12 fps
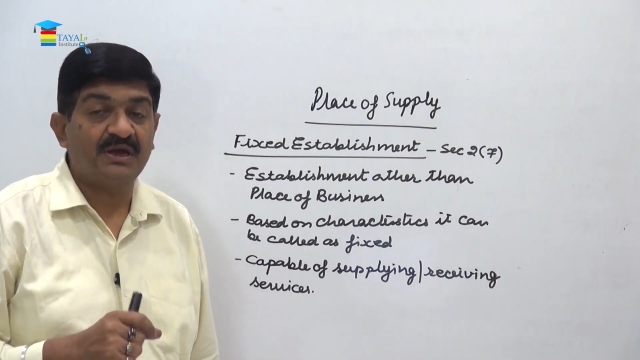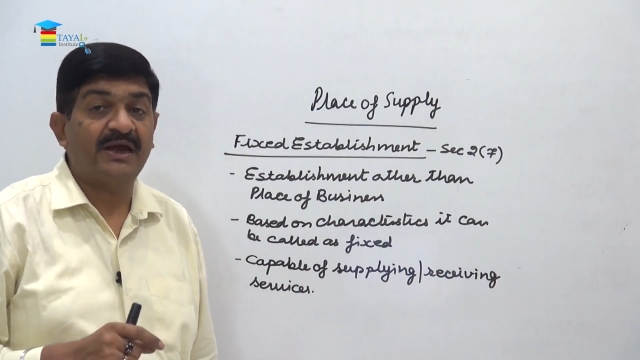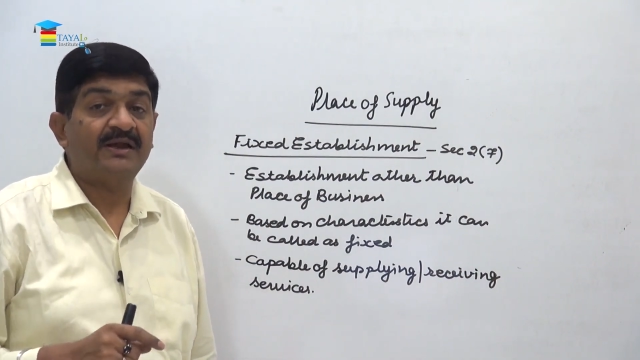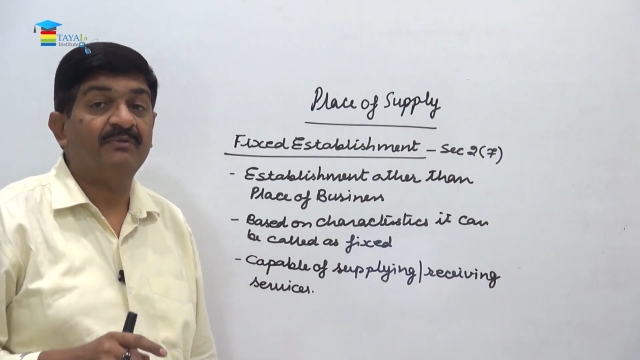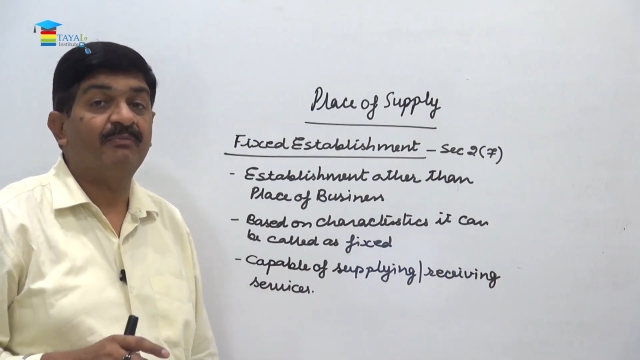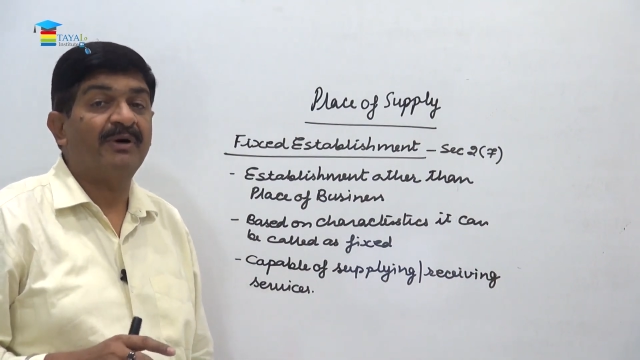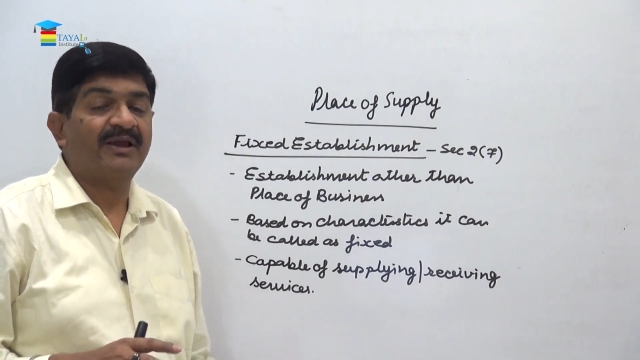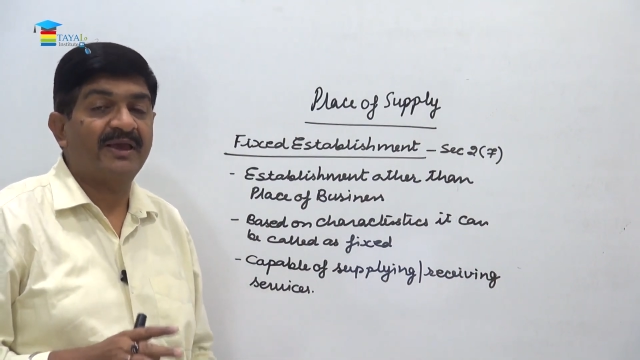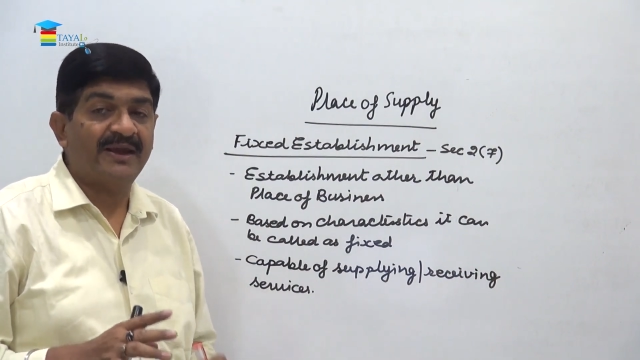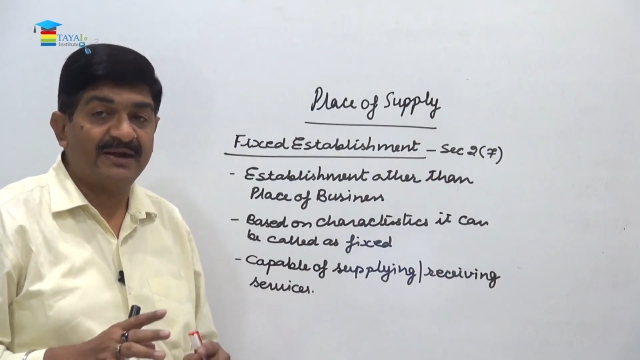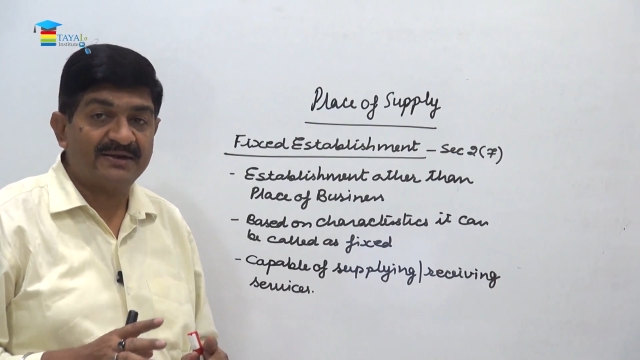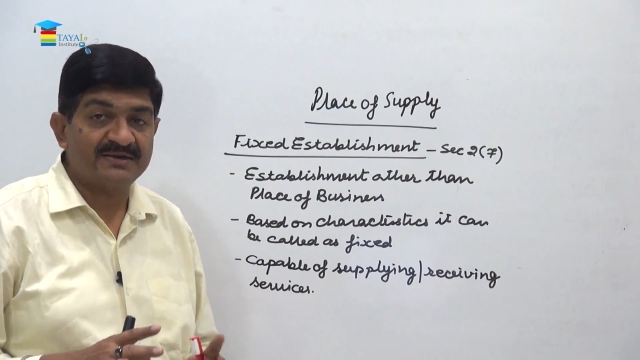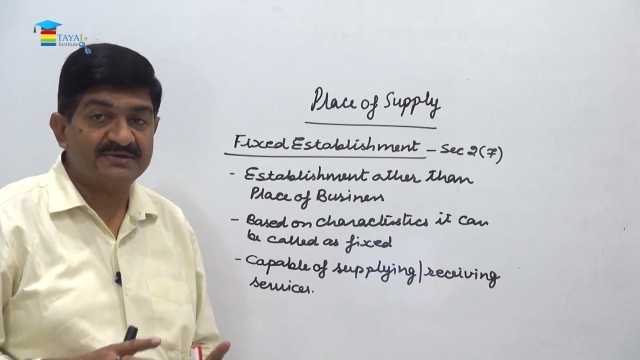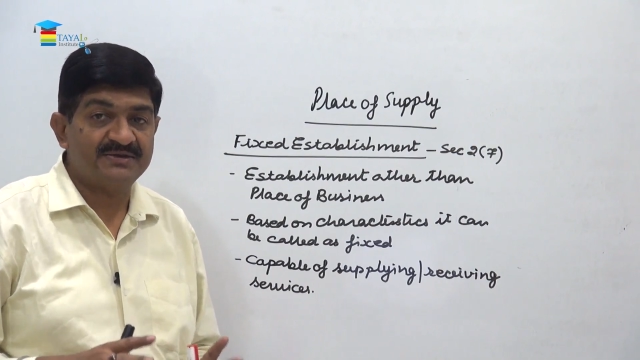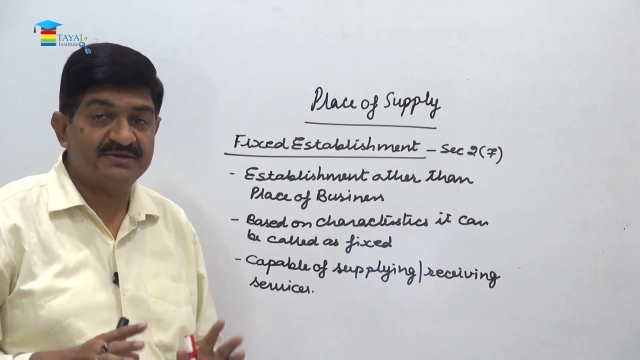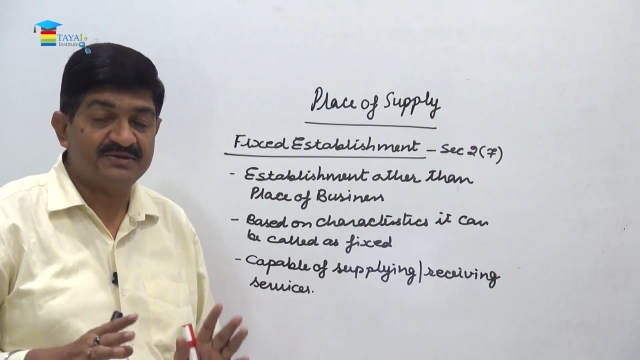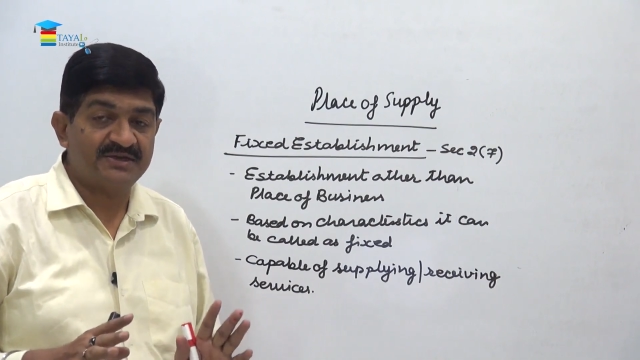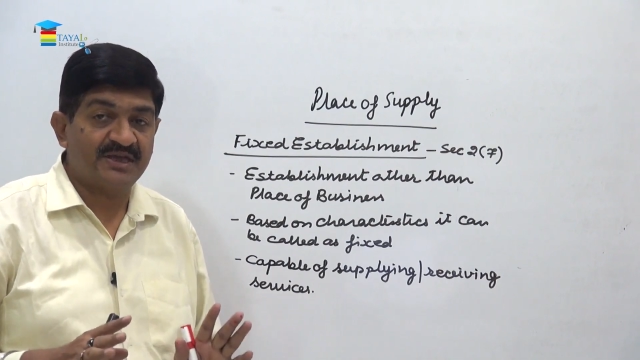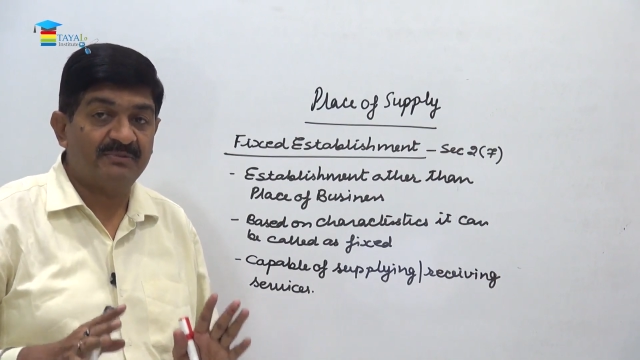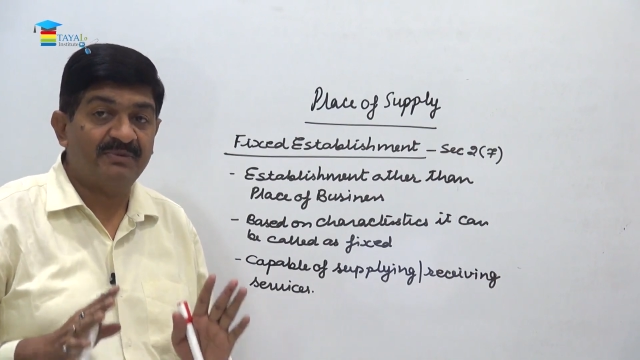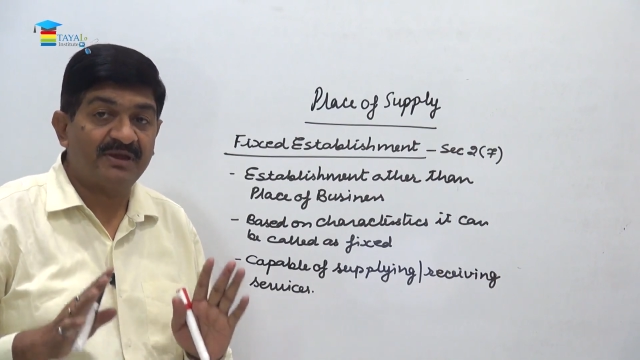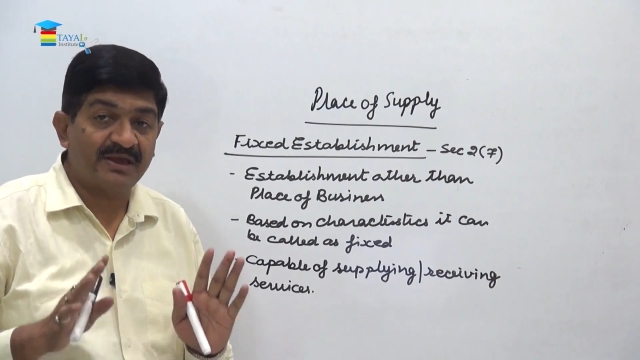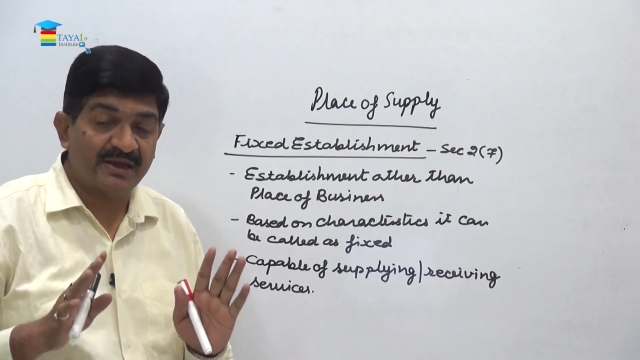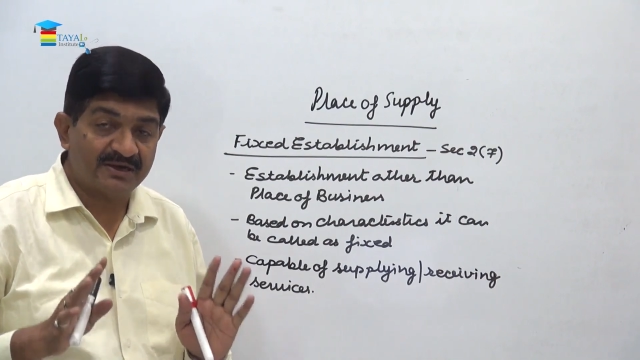and by characteristics it can
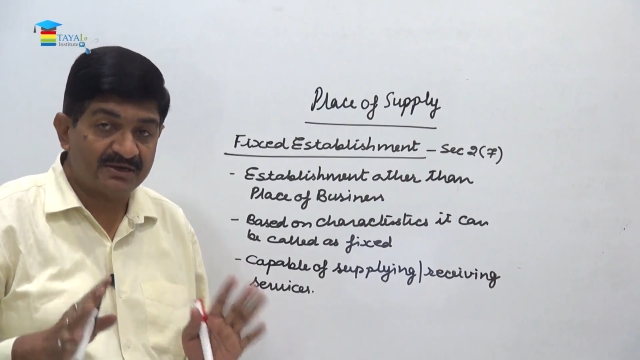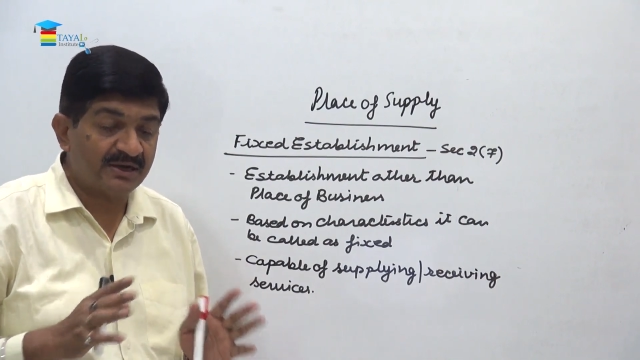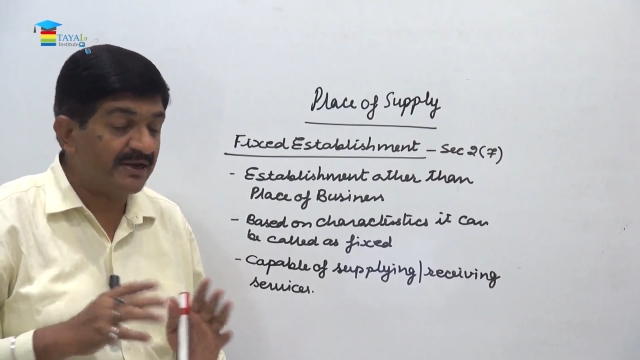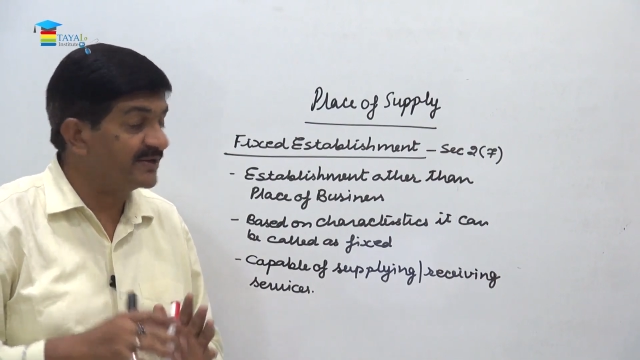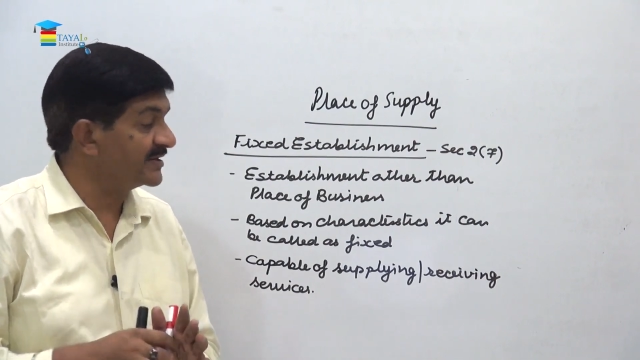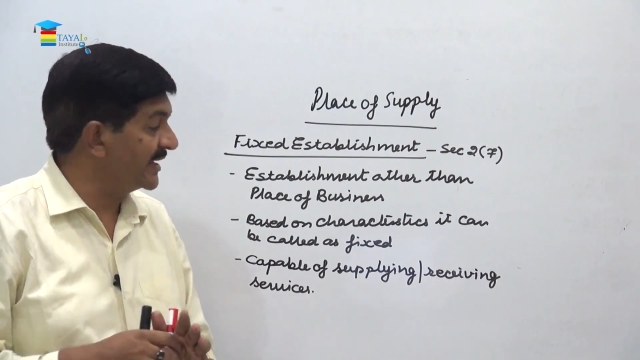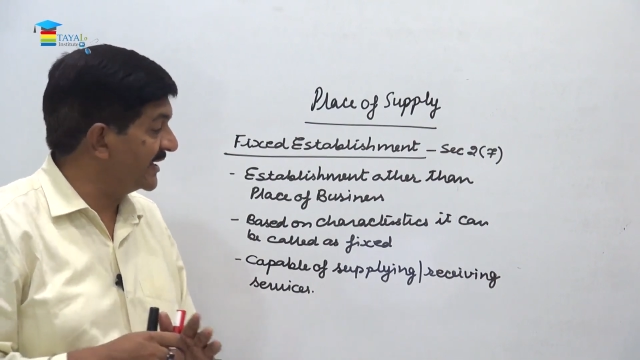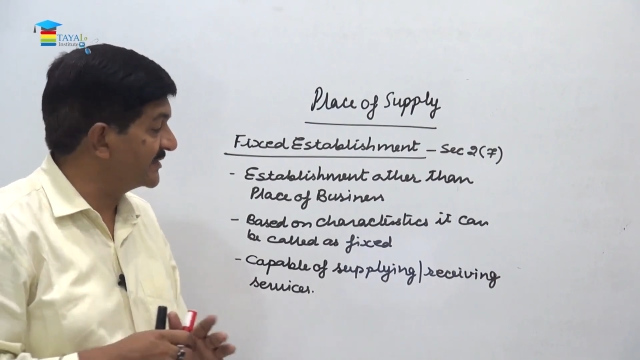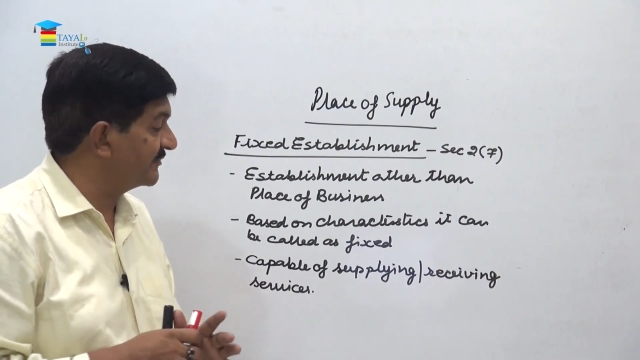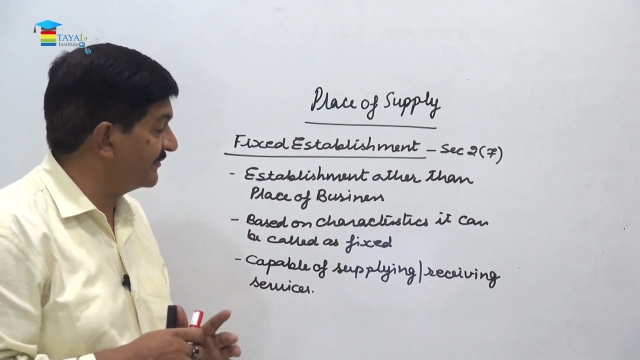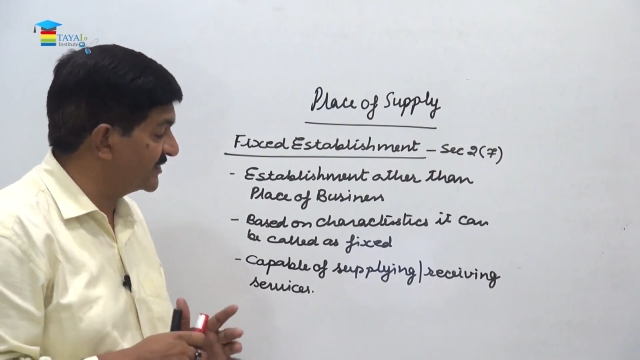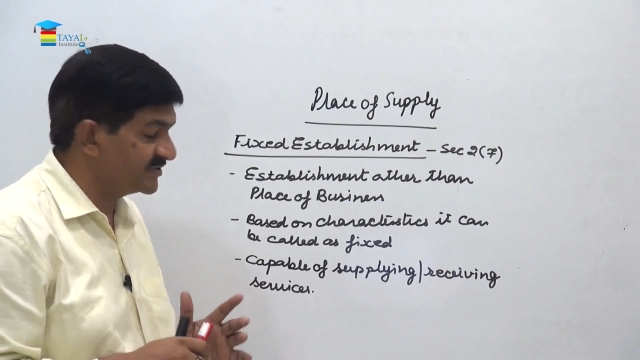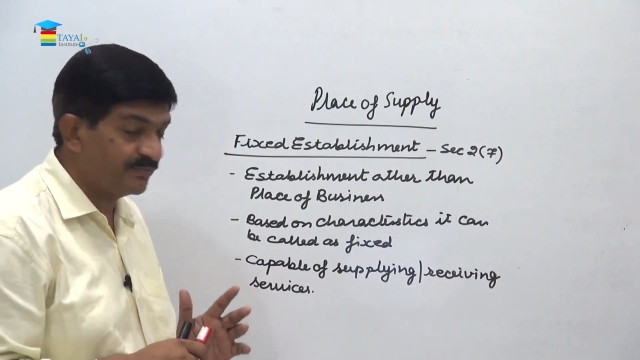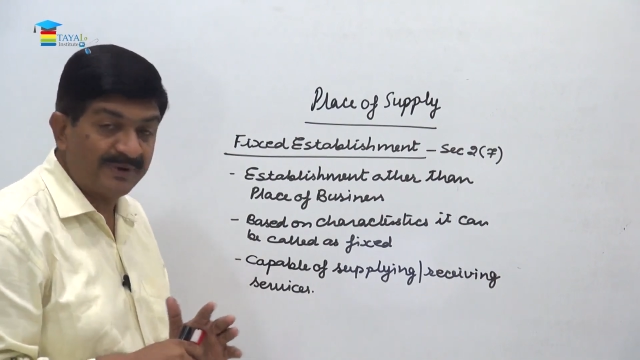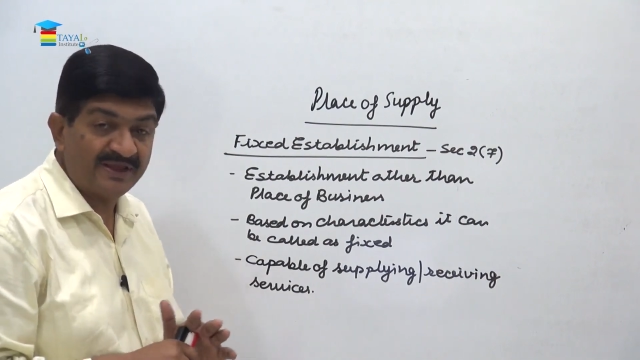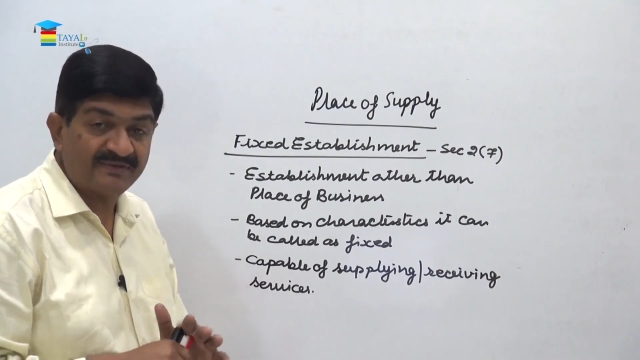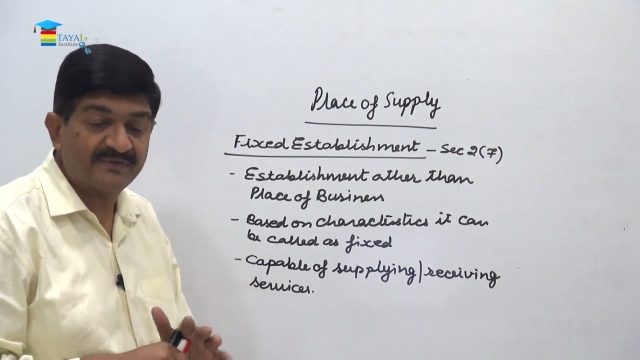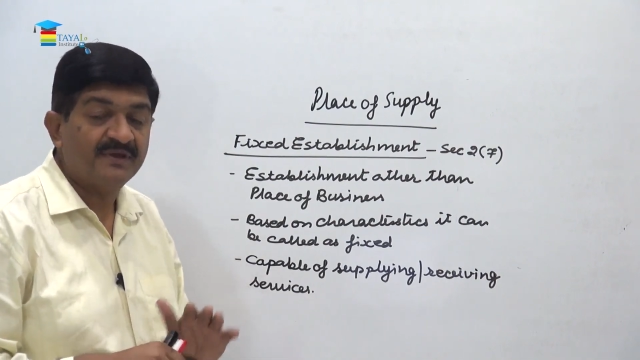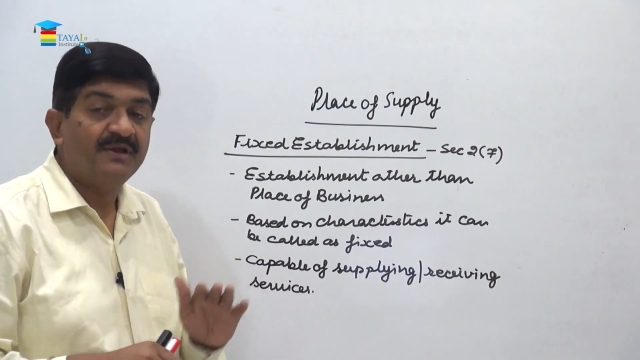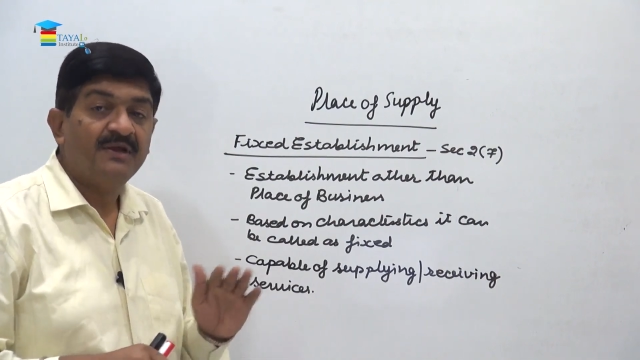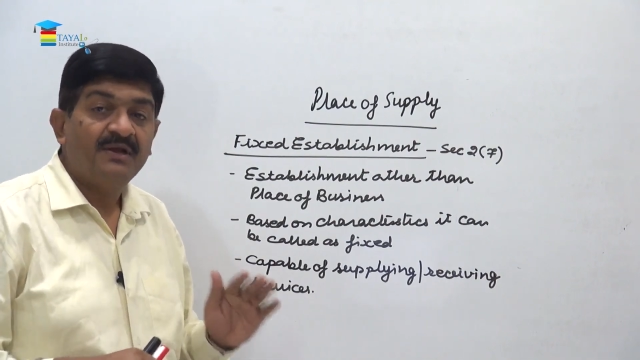be characterized as a fixed place,